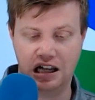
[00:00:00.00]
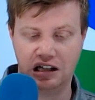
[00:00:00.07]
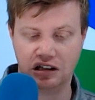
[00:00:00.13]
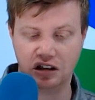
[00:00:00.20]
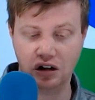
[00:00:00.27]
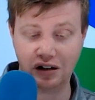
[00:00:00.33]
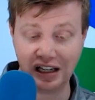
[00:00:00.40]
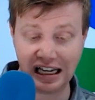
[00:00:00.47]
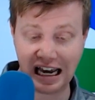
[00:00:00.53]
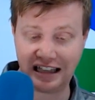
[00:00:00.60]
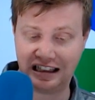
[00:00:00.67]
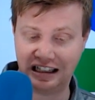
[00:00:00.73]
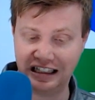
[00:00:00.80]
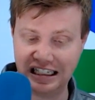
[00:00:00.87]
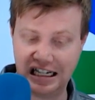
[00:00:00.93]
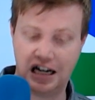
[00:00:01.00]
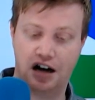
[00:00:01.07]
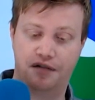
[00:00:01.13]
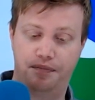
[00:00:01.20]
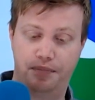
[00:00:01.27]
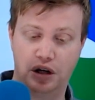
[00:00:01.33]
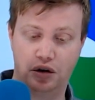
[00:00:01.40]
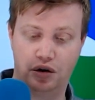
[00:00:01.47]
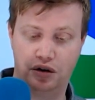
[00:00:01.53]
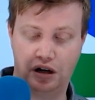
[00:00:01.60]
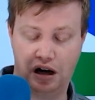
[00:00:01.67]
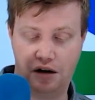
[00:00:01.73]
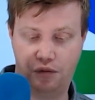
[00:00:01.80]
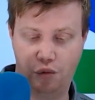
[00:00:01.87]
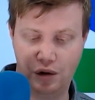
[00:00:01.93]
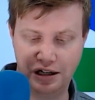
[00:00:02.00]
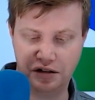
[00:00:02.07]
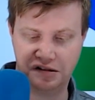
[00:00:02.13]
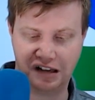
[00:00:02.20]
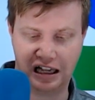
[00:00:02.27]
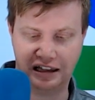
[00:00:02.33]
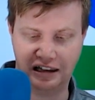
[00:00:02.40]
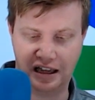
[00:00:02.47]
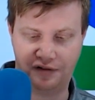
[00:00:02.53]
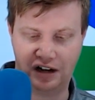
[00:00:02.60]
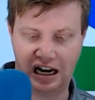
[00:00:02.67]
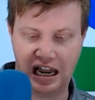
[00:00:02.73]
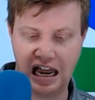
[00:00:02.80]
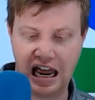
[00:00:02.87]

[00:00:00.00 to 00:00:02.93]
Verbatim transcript: looking at the leak of build of Windows 11,